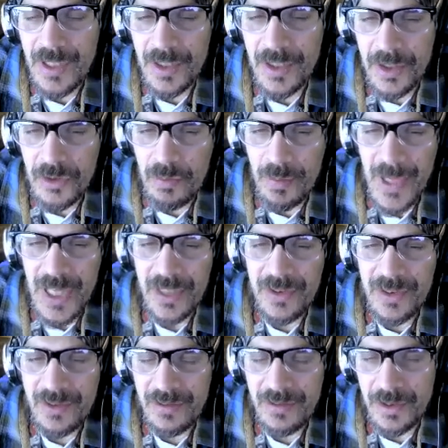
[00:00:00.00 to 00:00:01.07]
you
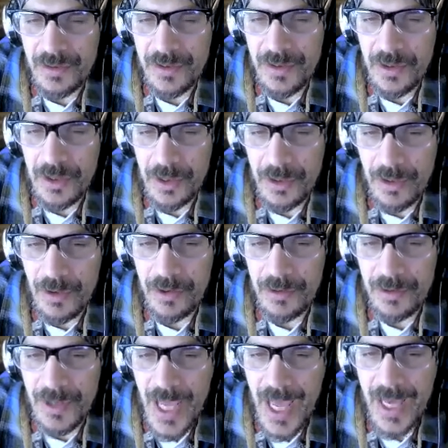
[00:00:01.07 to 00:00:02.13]
mint your
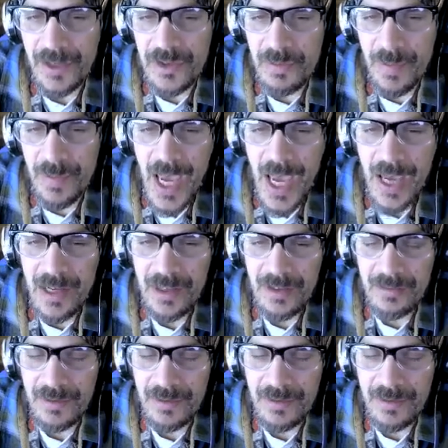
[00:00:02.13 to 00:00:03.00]
own Hex back,